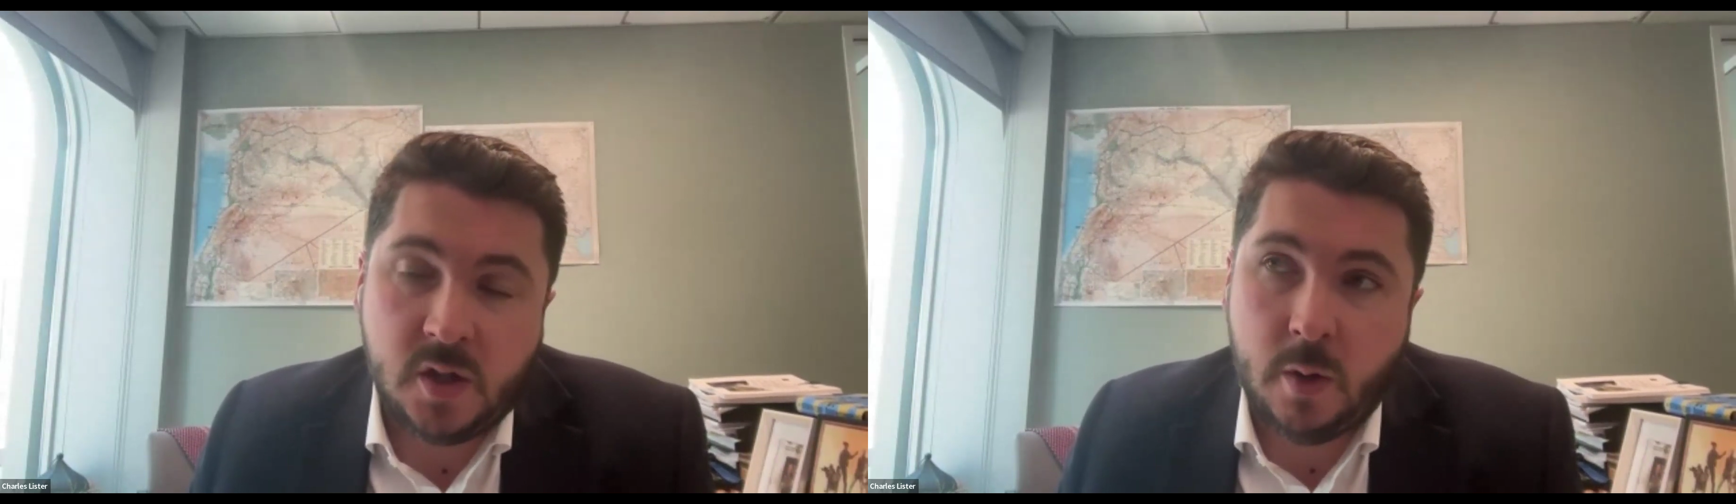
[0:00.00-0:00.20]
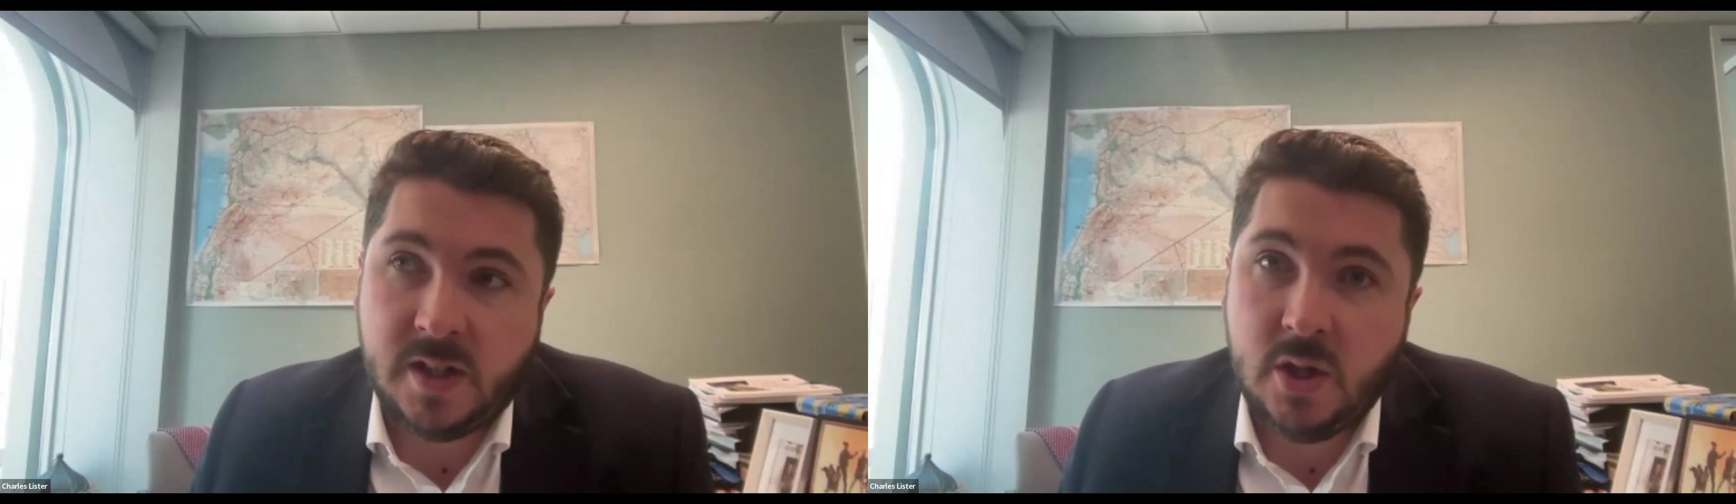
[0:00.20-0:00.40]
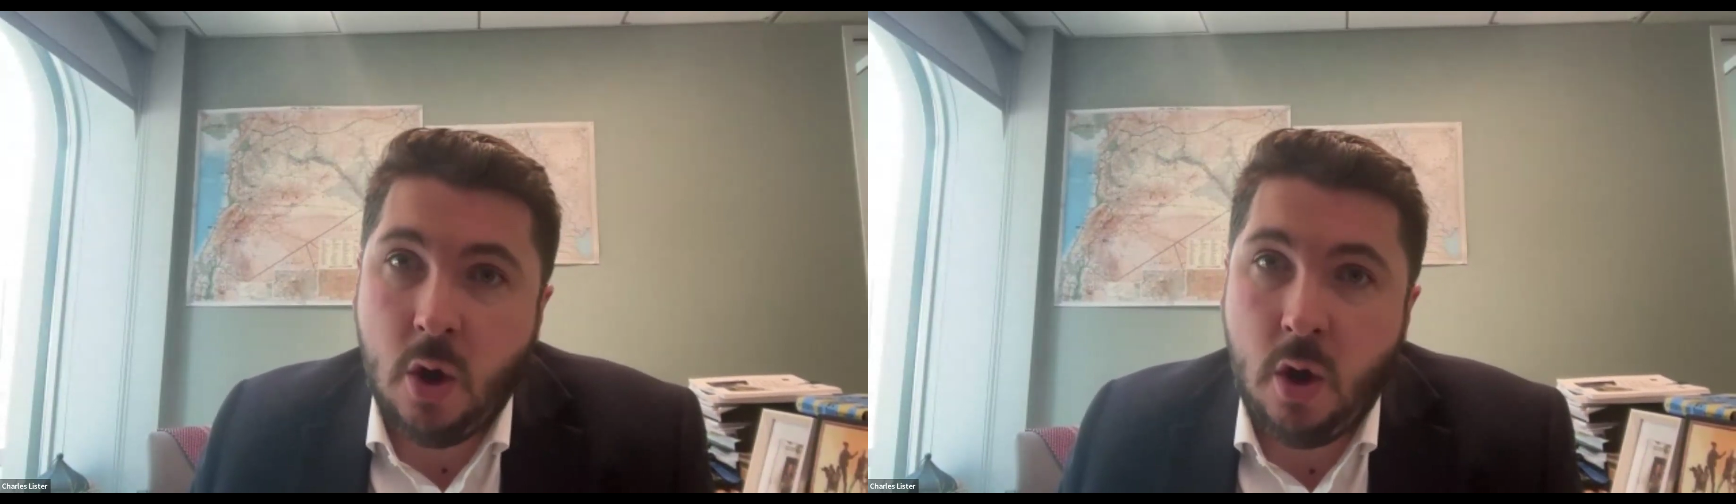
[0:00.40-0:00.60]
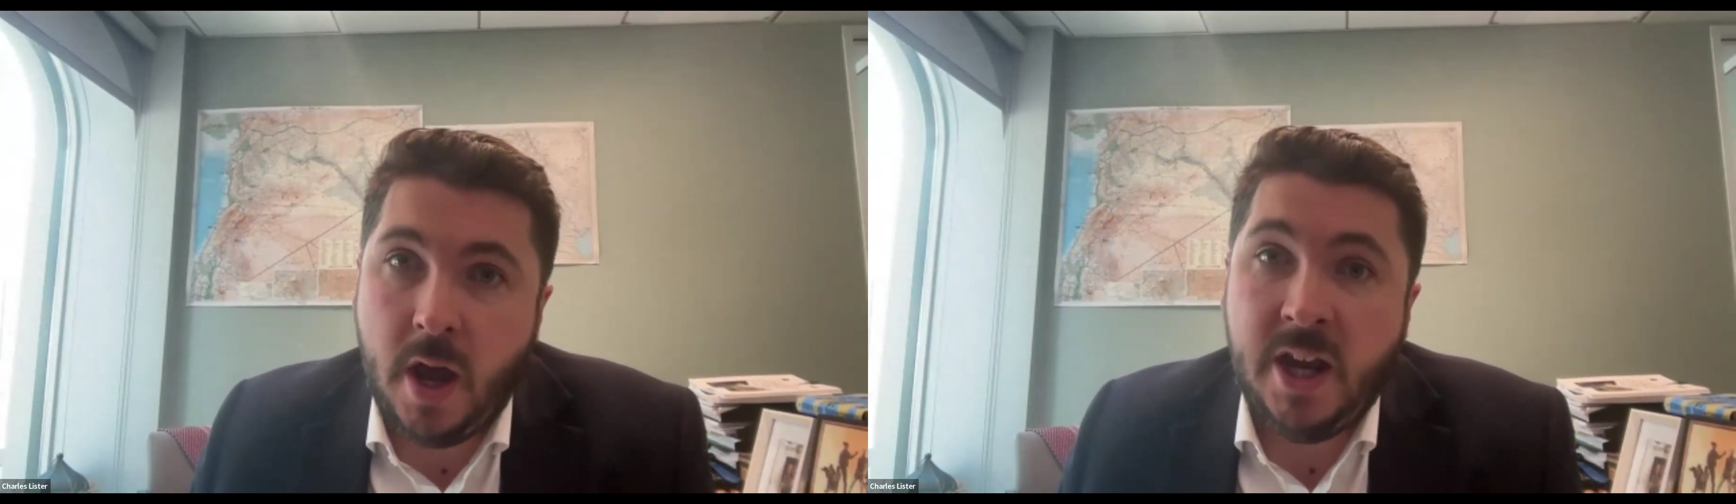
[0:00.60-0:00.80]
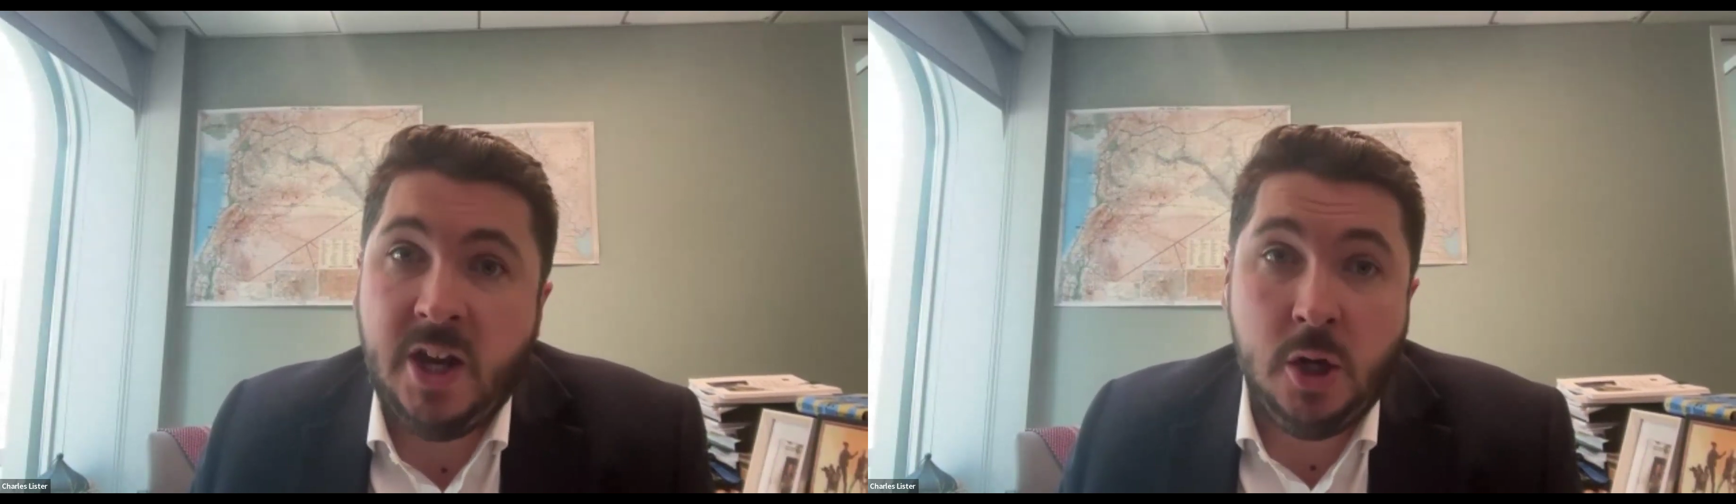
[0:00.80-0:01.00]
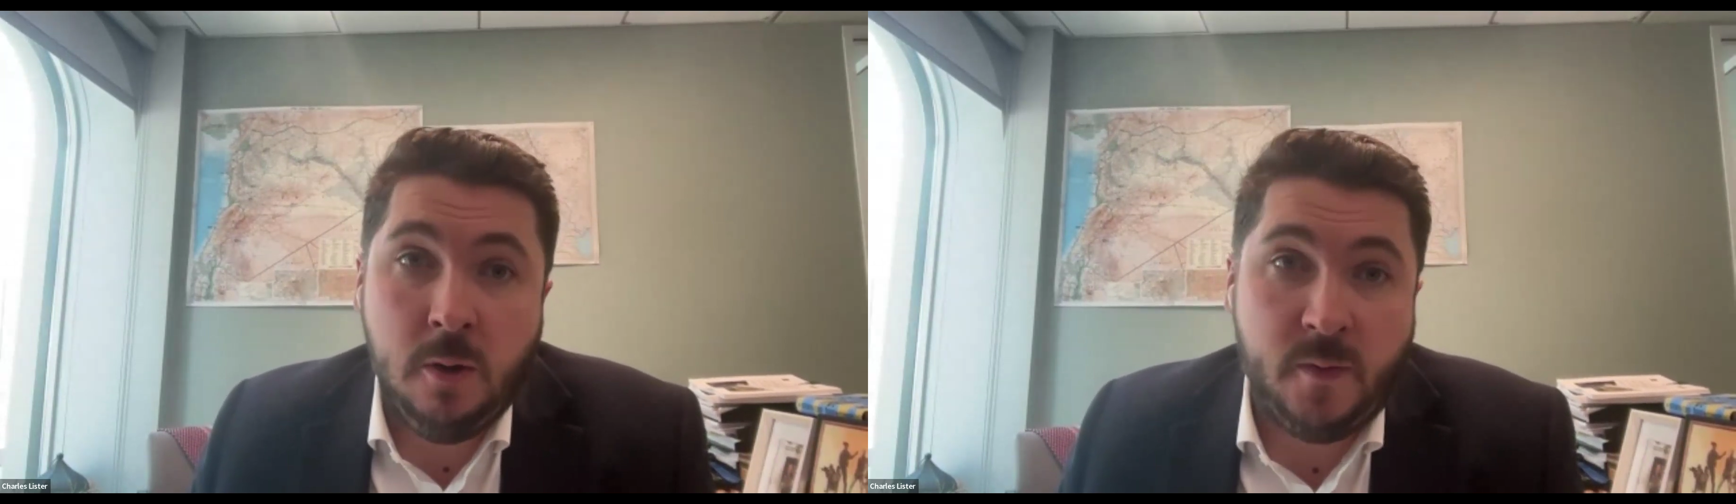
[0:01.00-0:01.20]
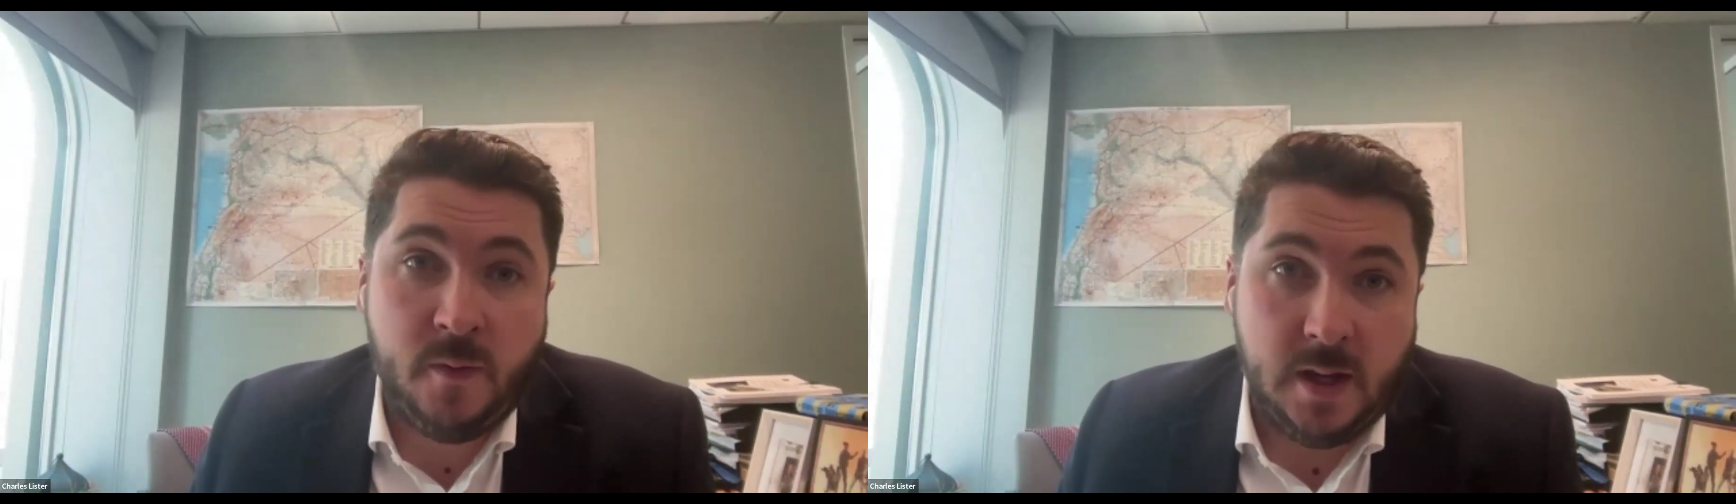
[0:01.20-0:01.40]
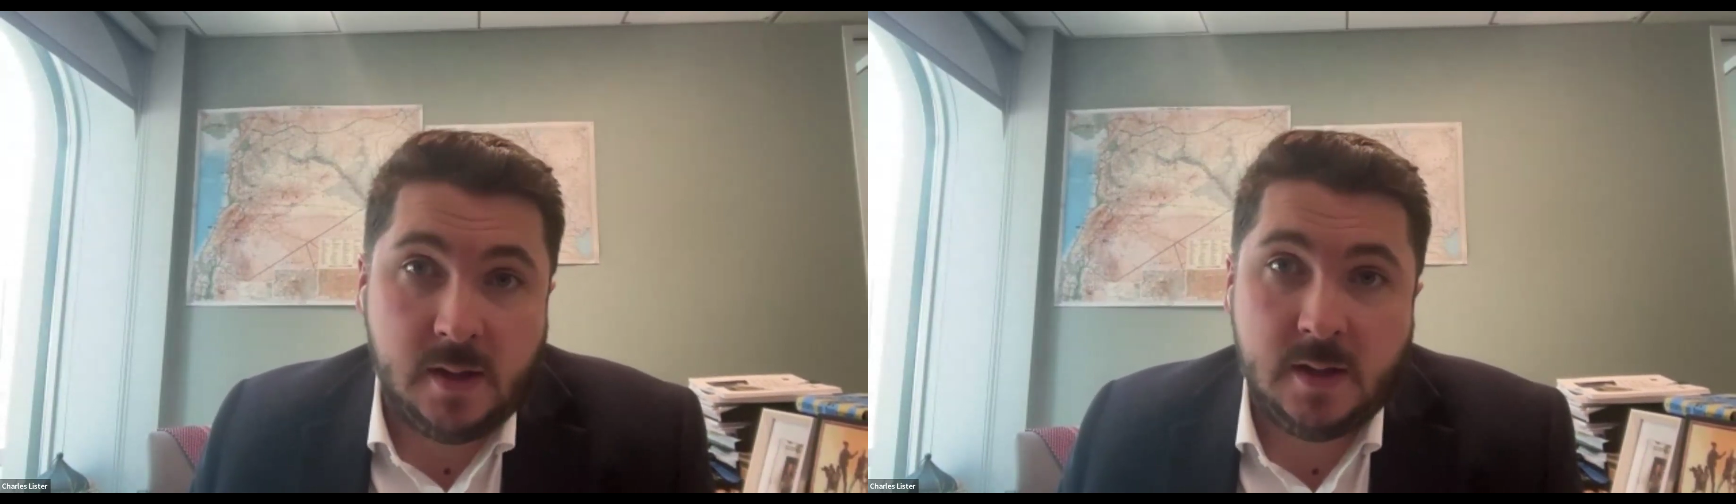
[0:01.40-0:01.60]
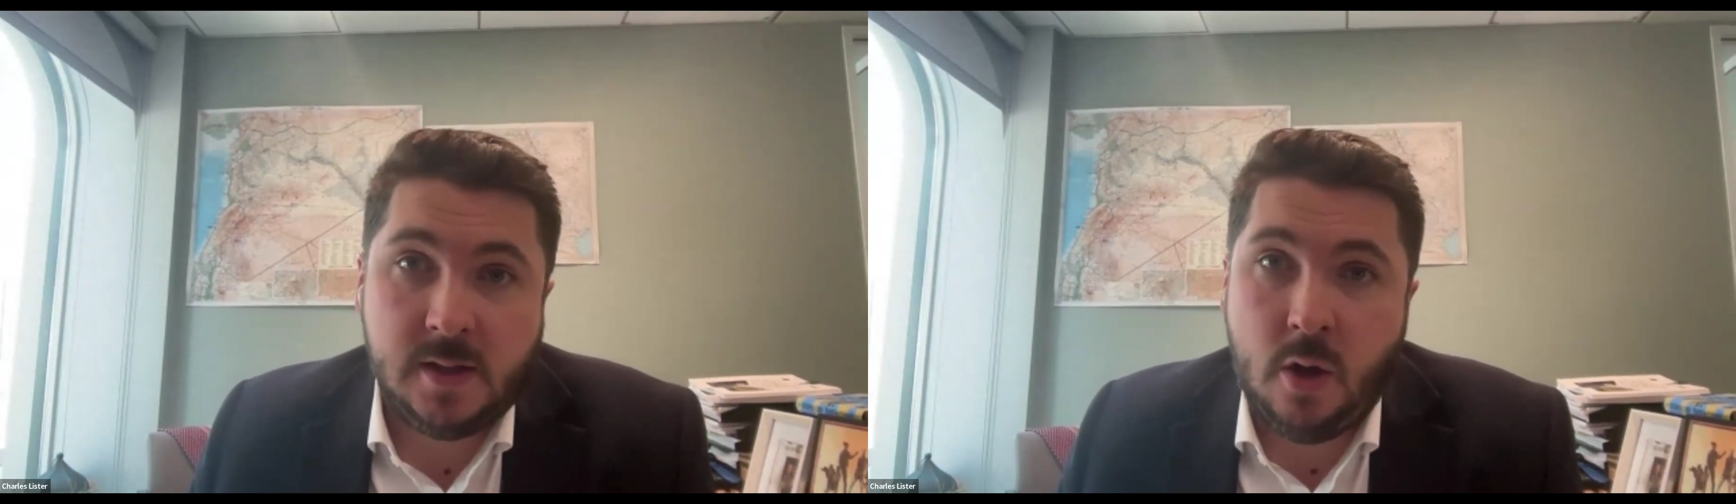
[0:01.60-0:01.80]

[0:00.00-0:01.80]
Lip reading: So it's not a new face.